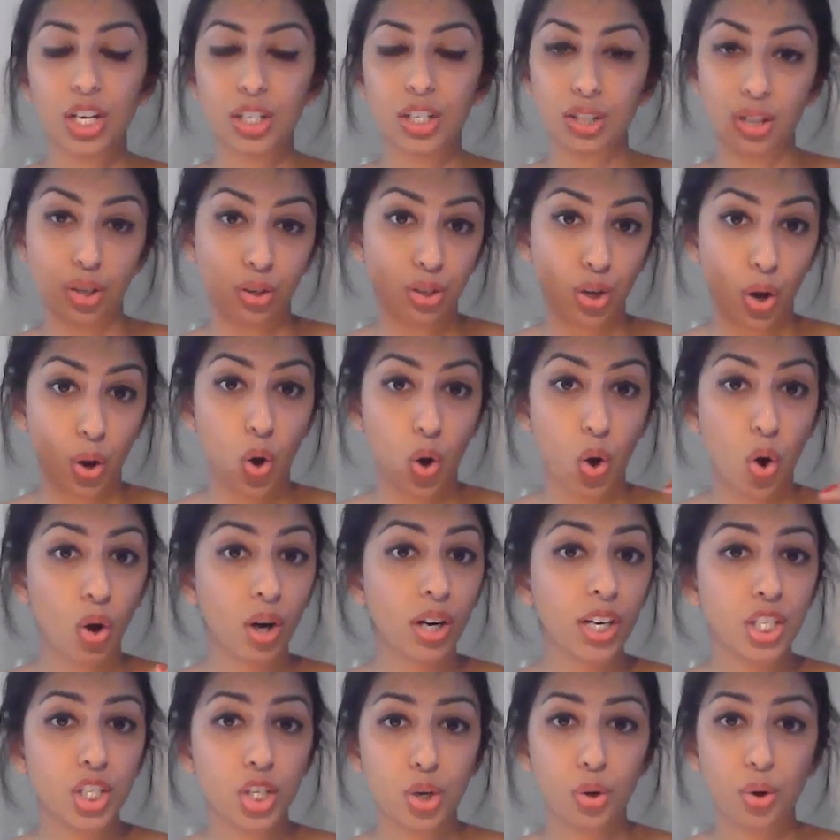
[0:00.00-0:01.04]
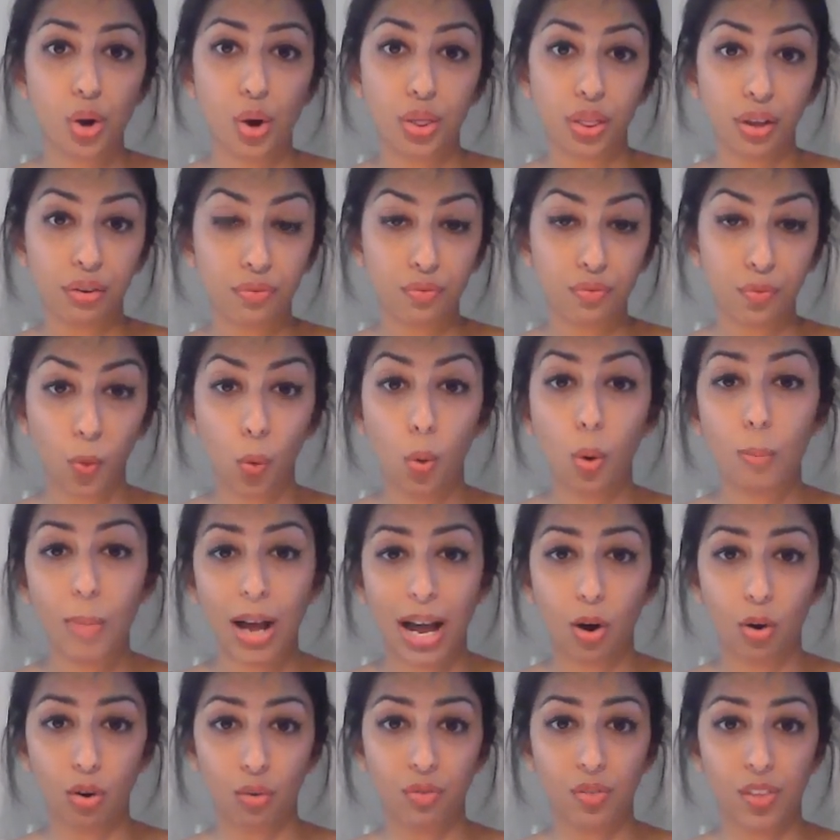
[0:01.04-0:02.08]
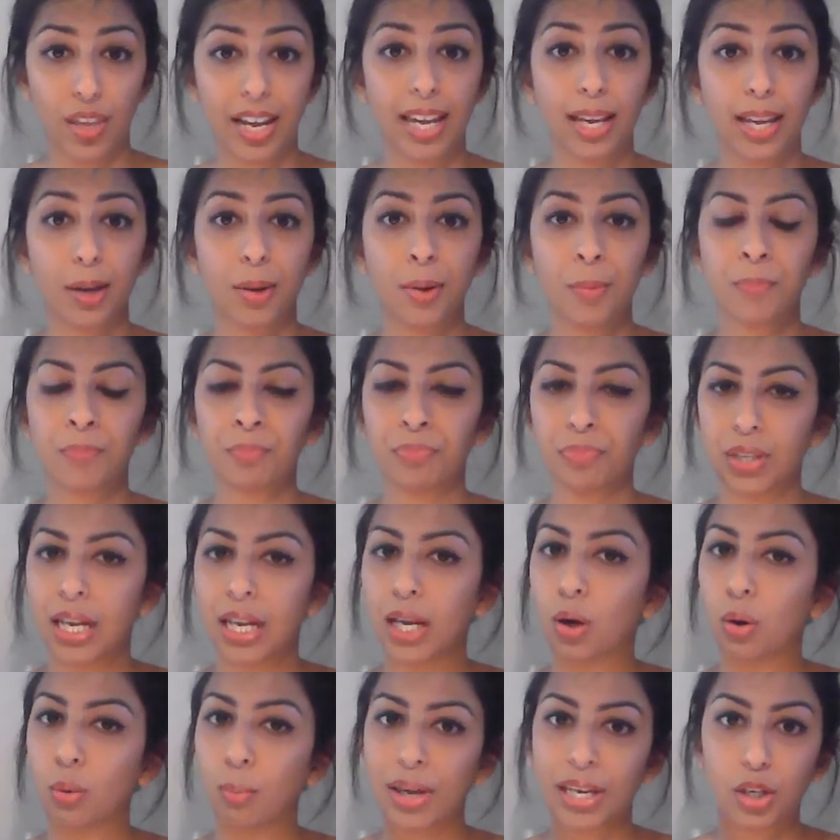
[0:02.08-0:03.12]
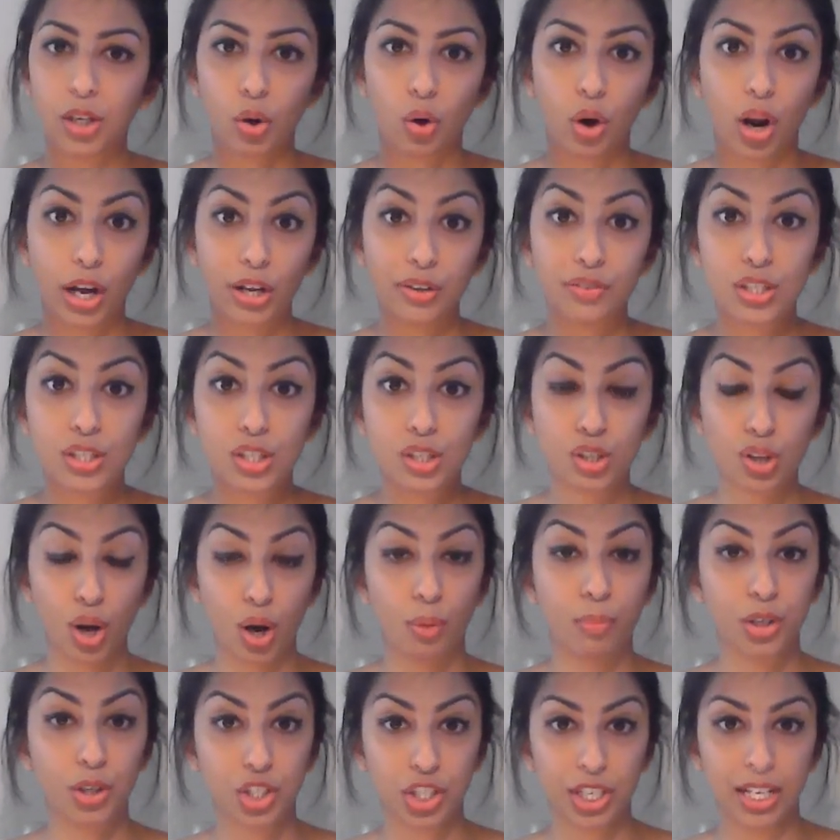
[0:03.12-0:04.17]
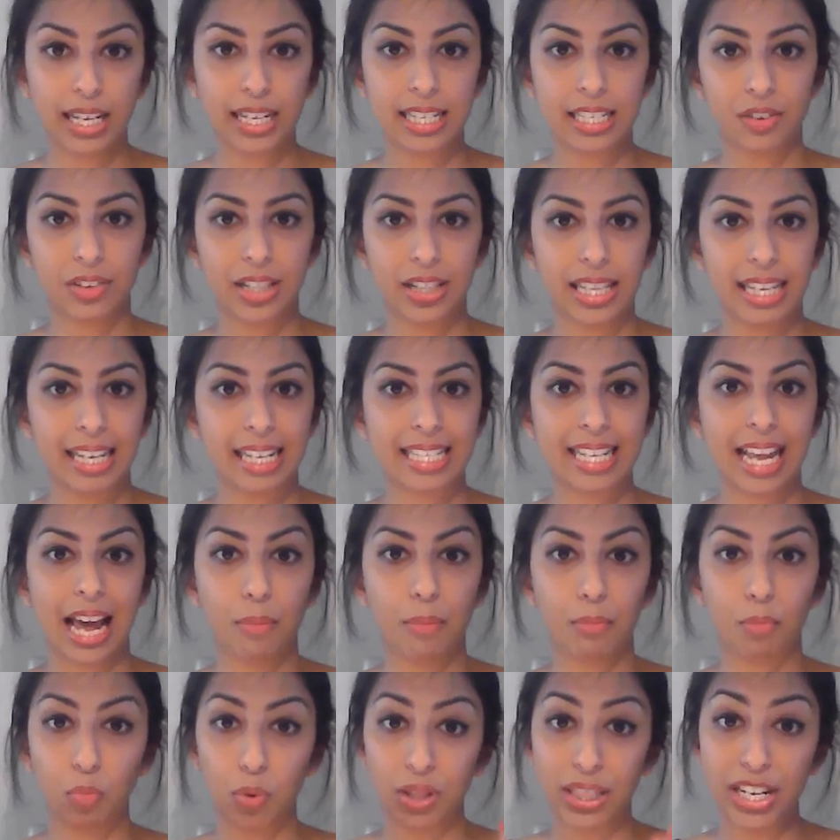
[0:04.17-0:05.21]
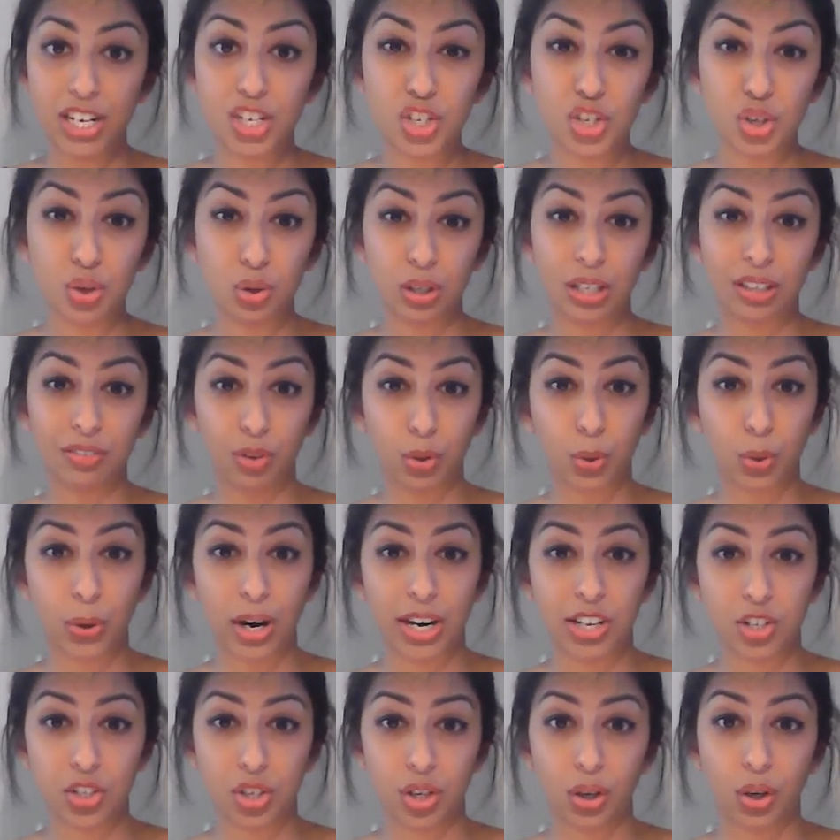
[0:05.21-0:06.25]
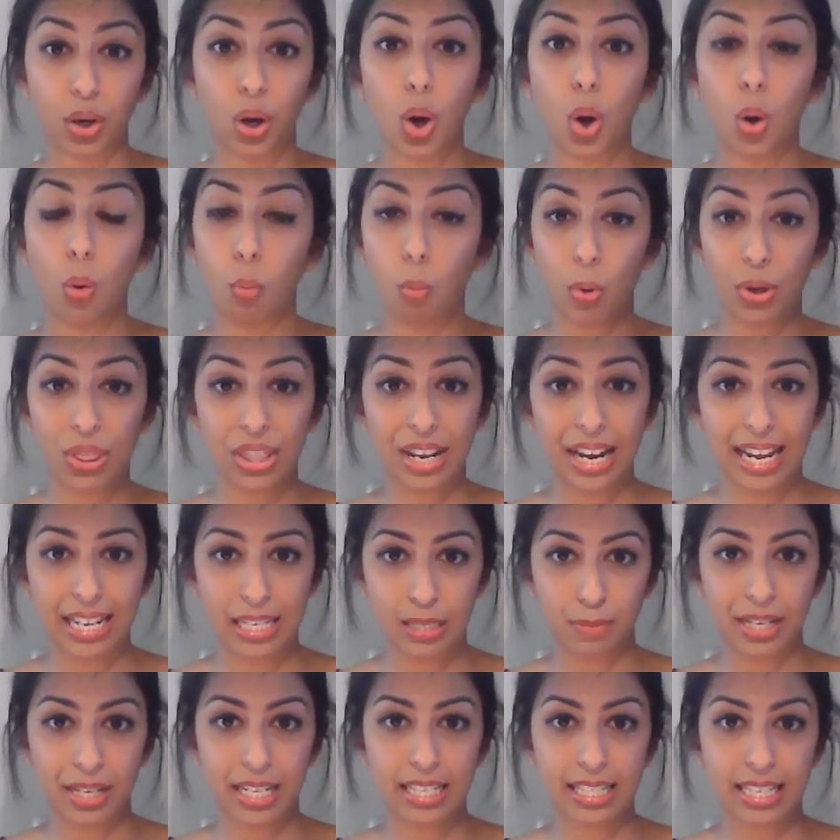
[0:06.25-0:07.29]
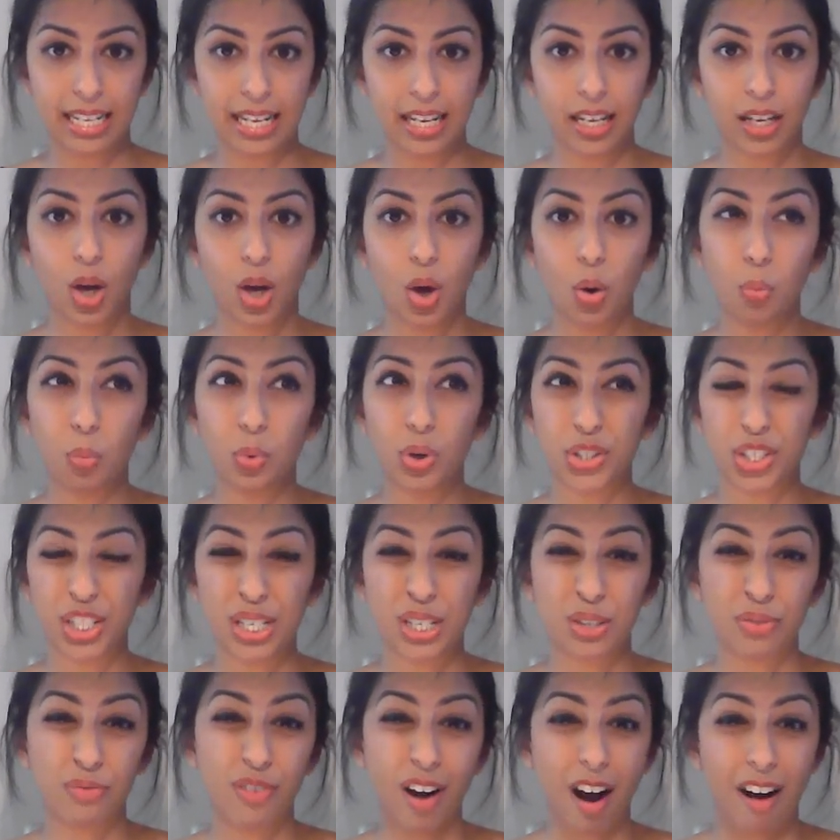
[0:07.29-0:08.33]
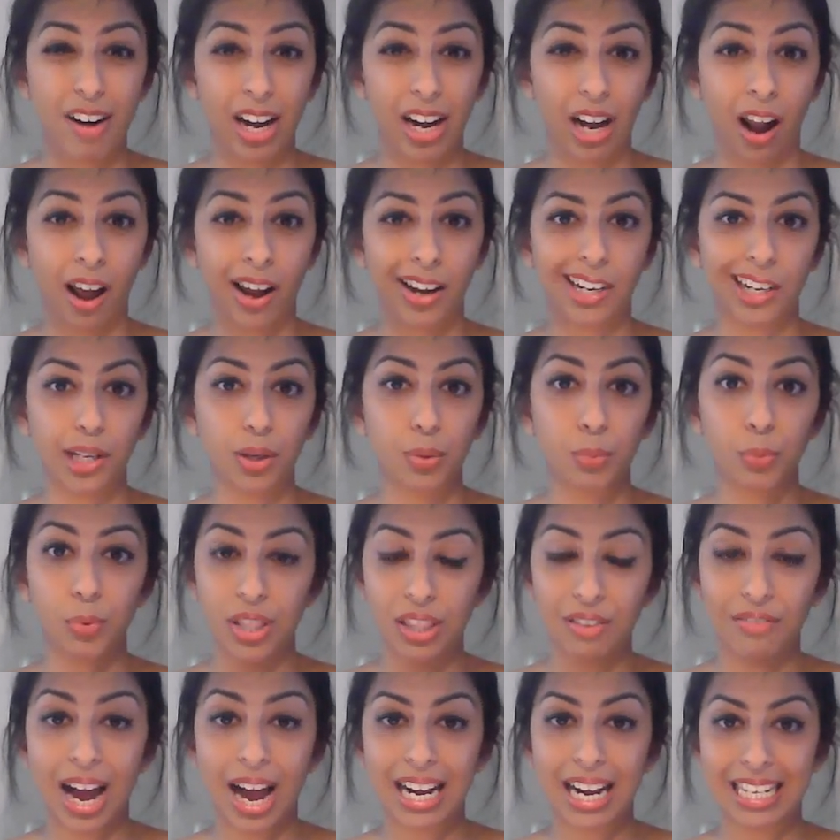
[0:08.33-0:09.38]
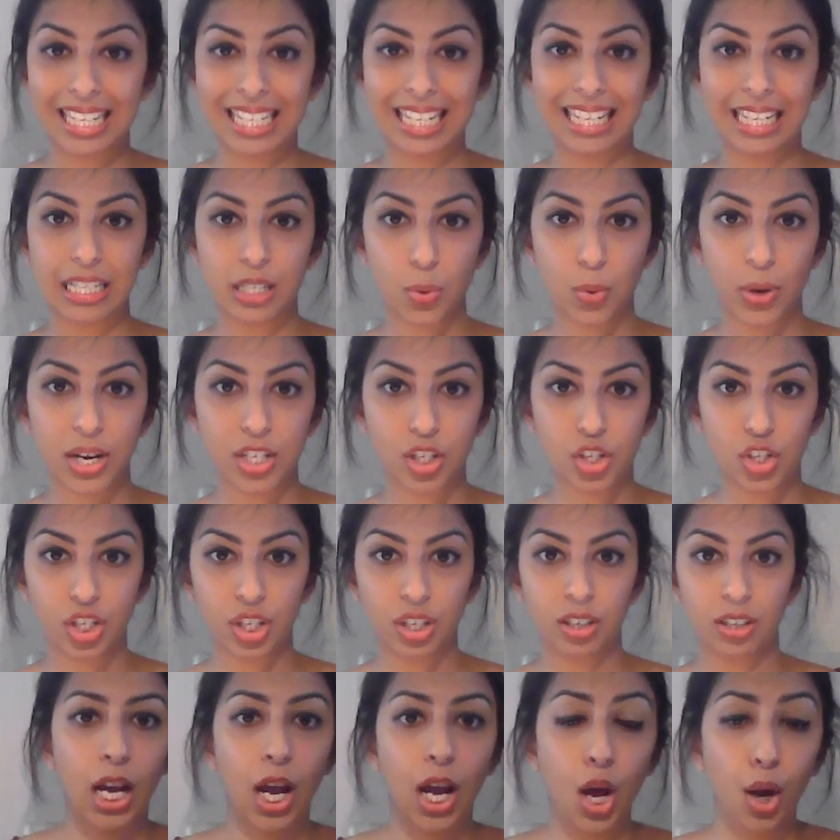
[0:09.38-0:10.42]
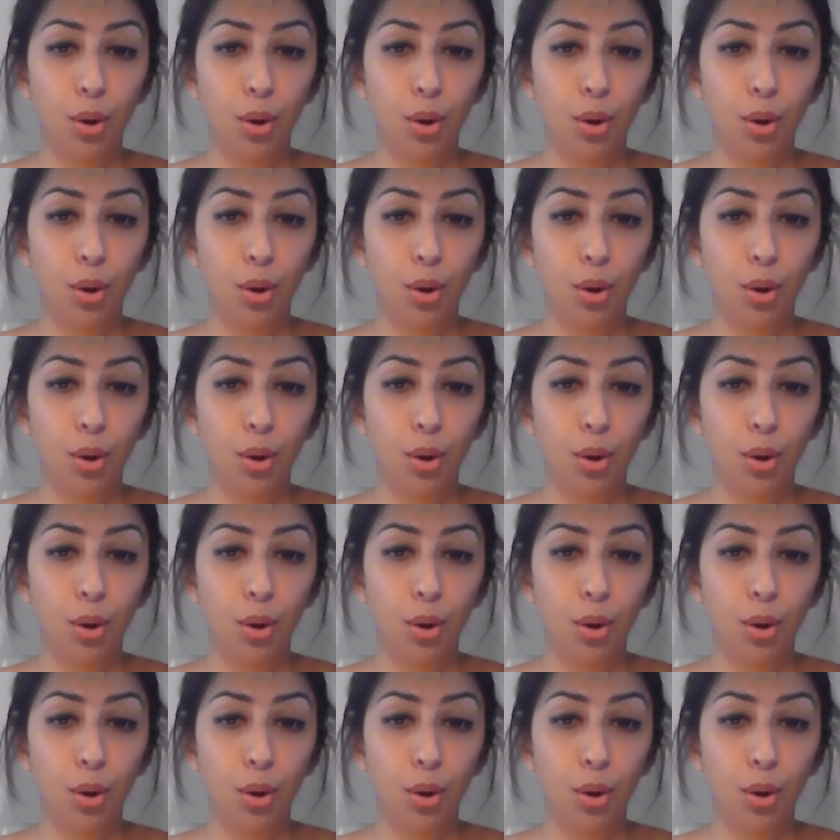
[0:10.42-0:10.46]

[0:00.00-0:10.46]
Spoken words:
So long as you know the format of it, it will make your life so much easier in the exam when they do give you a question with an SPC, which is very likely with a vaccines question.